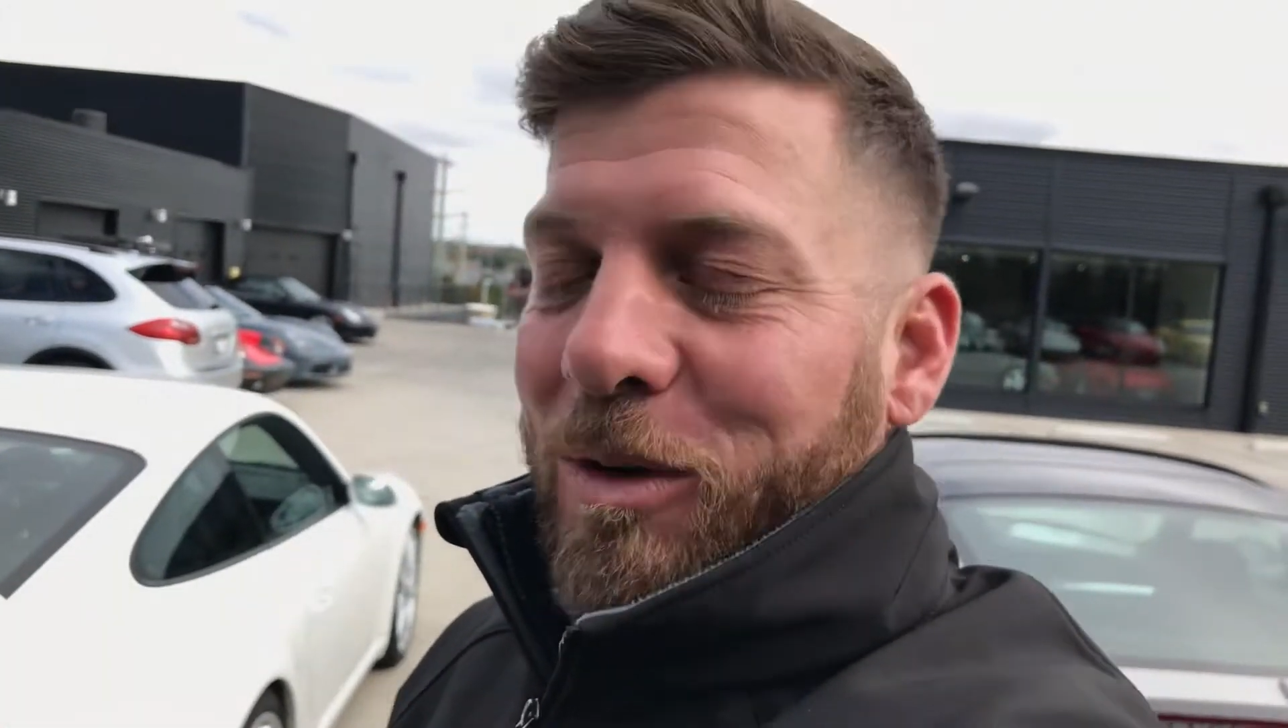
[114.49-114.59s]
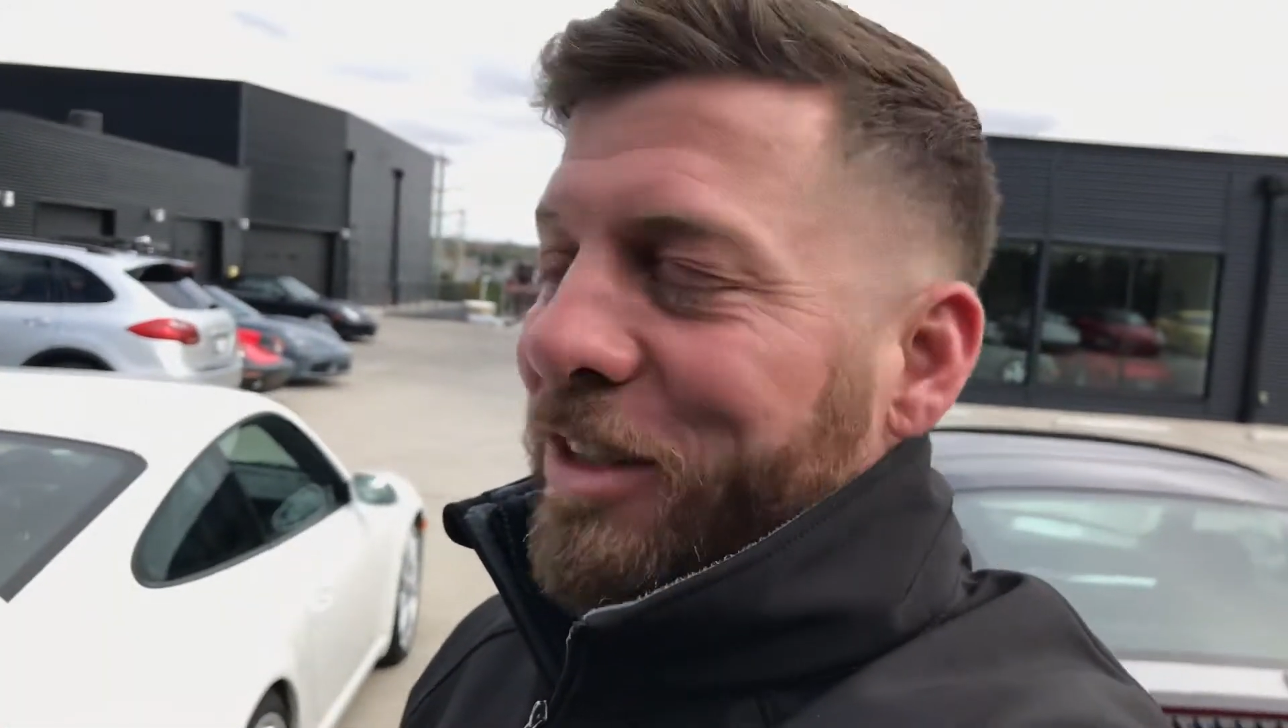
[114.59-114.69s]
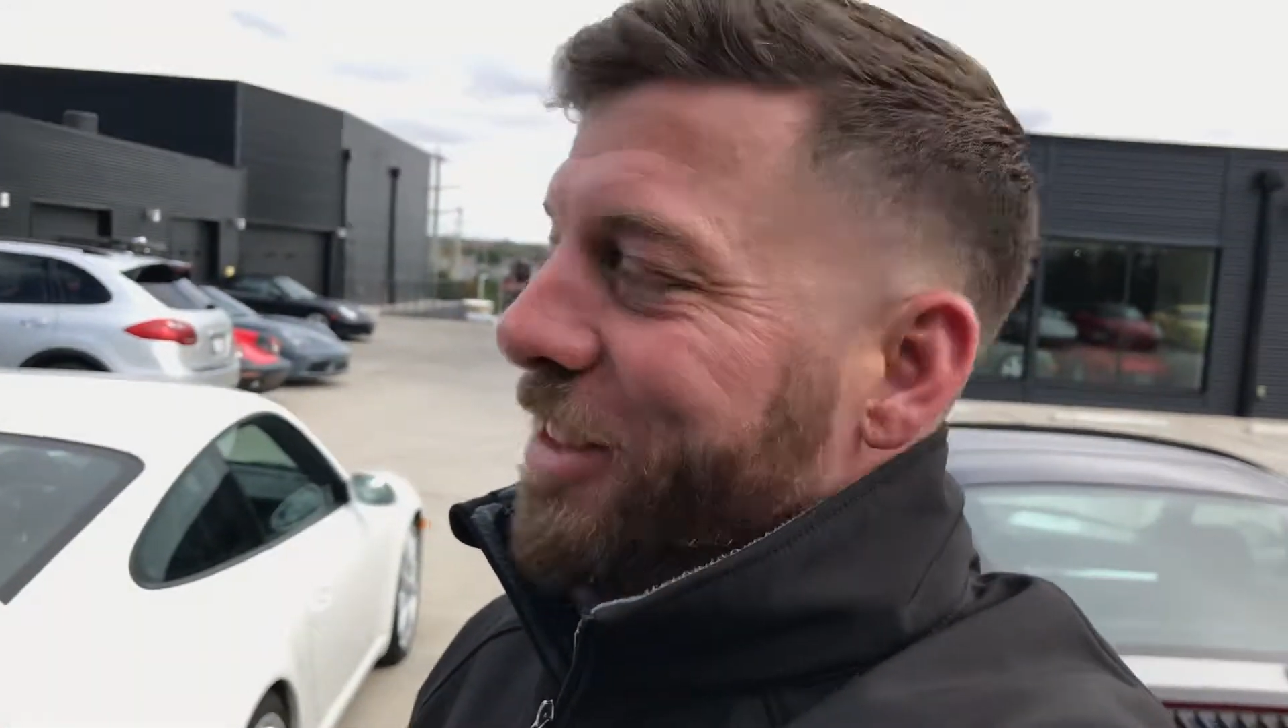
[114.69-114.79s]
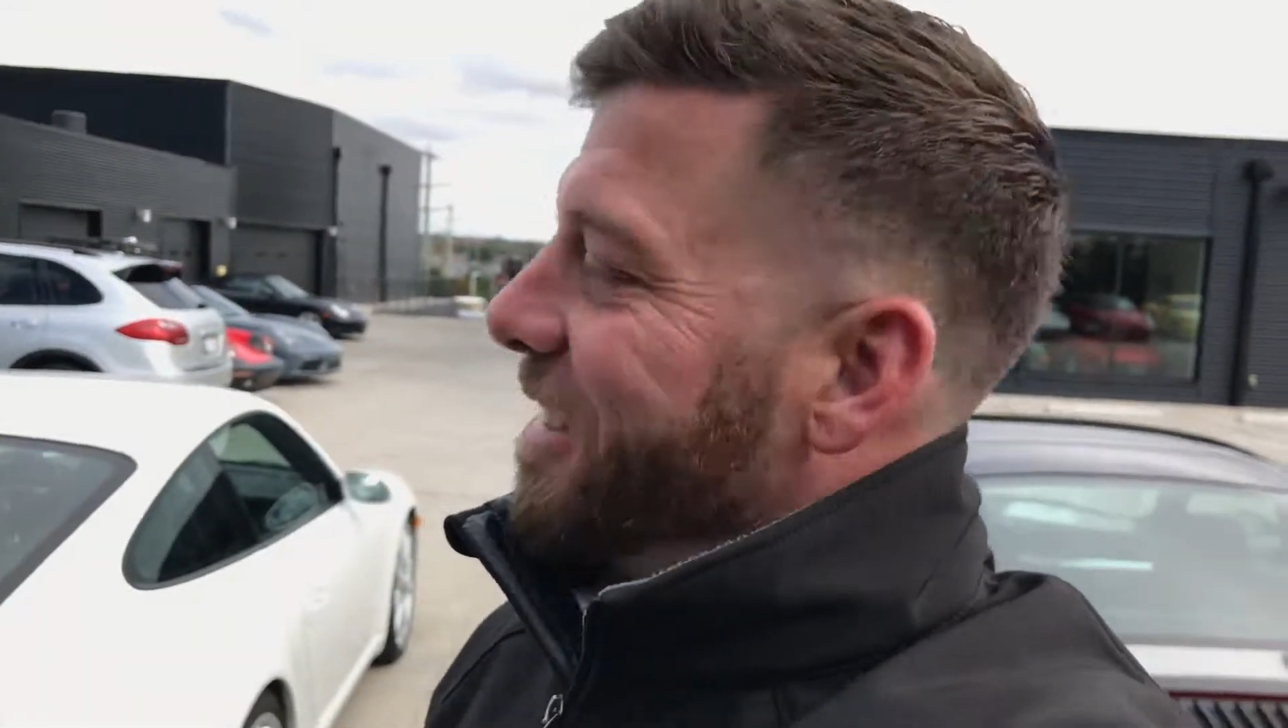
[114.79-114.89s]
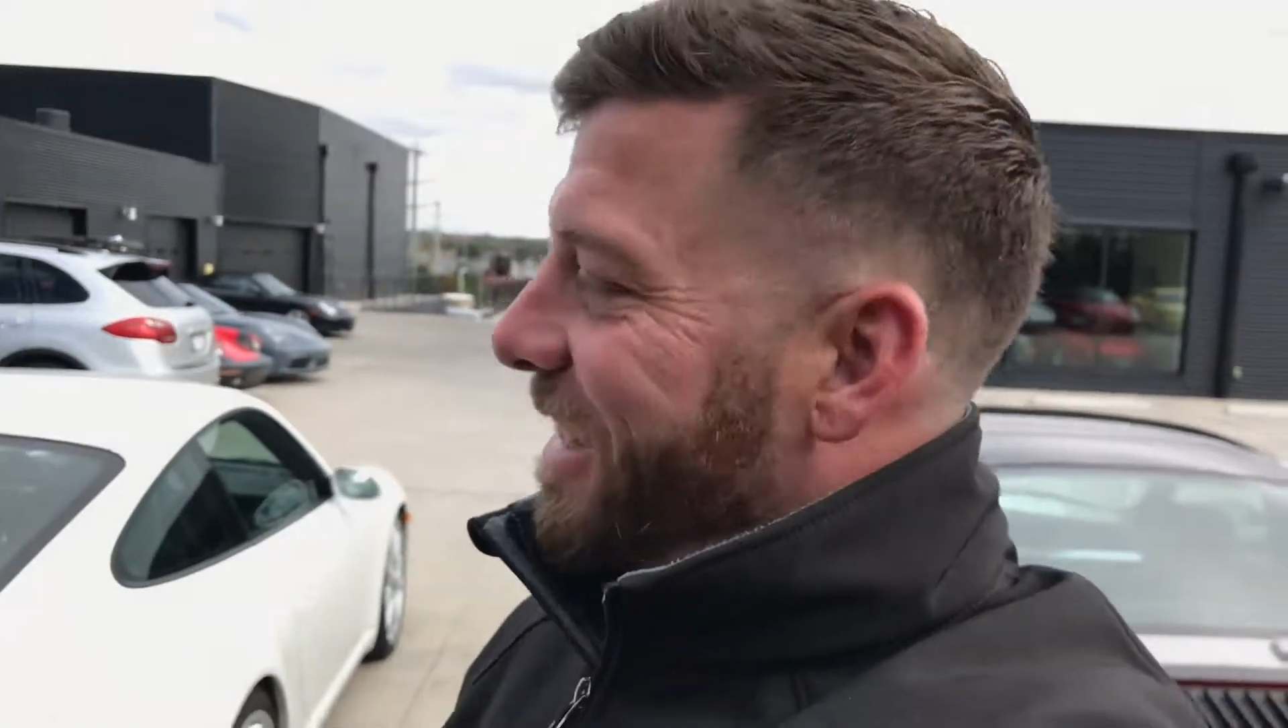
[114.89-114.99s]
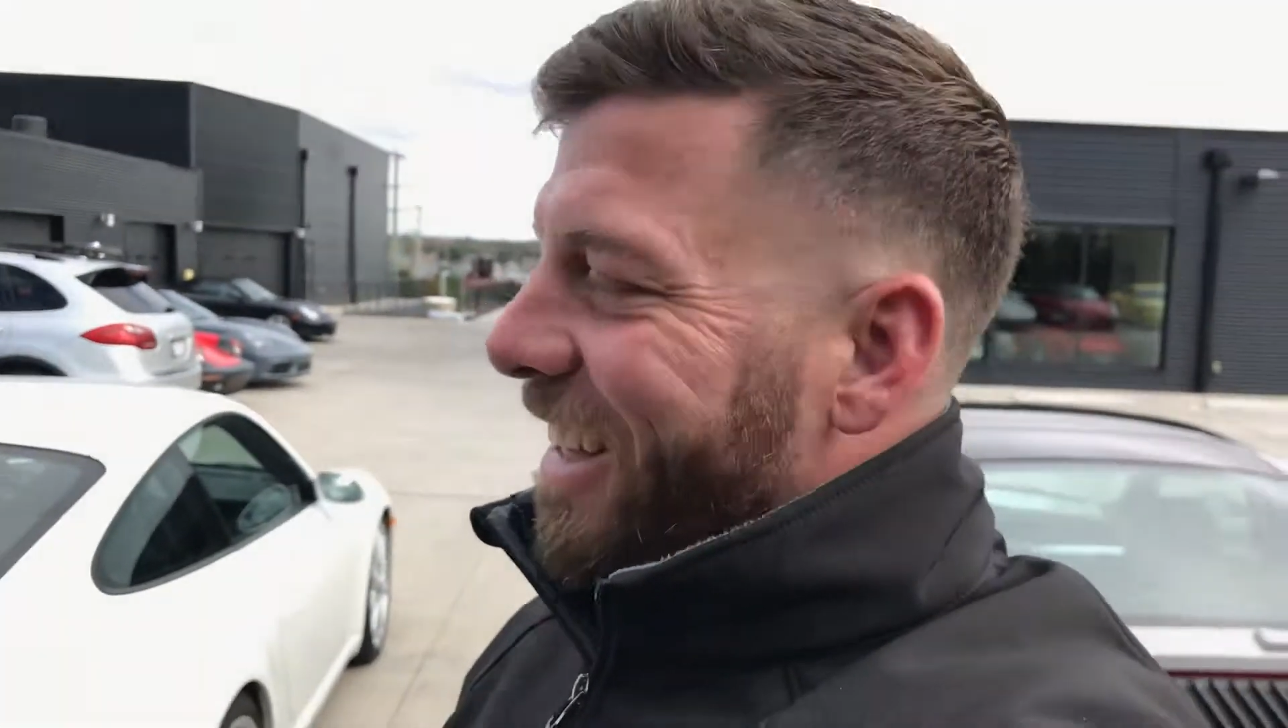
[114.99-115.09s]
questions.